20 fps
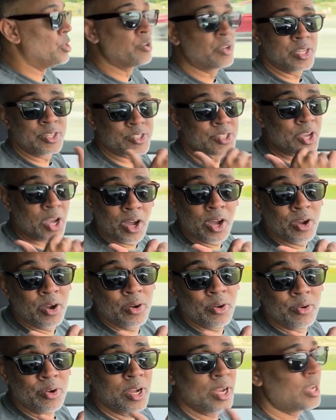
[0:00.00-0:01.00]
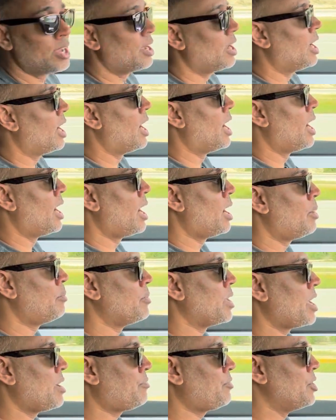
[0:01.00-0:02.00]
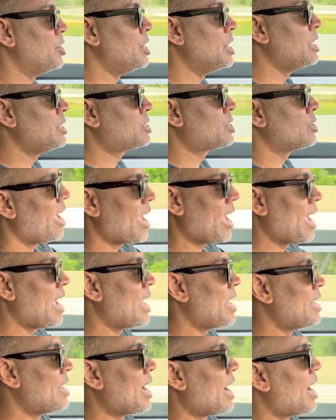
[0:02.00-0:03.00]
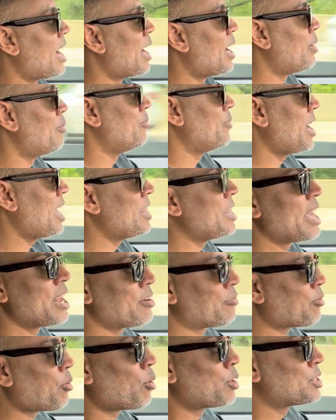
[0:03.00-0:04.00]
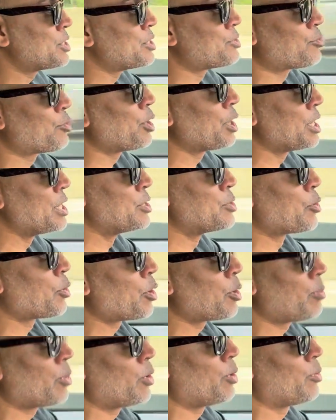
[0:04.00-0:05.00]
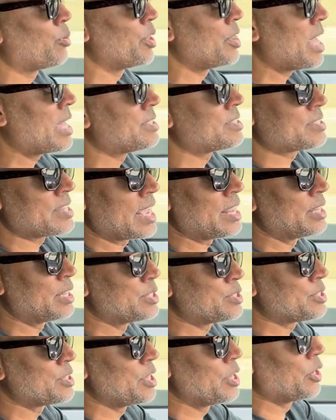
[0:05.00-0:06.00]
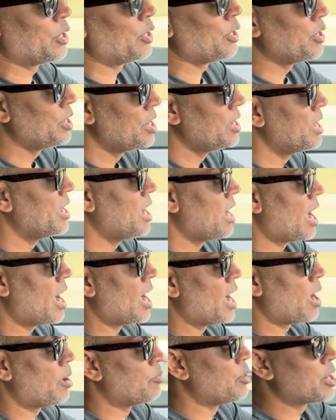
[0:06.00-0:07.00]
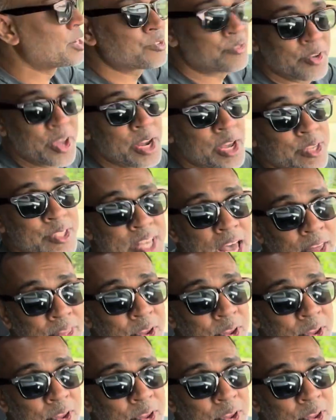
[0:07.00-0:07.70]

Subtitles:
can tow if you need to. And then, of course, it's really durable with that stainless steel. There's videos out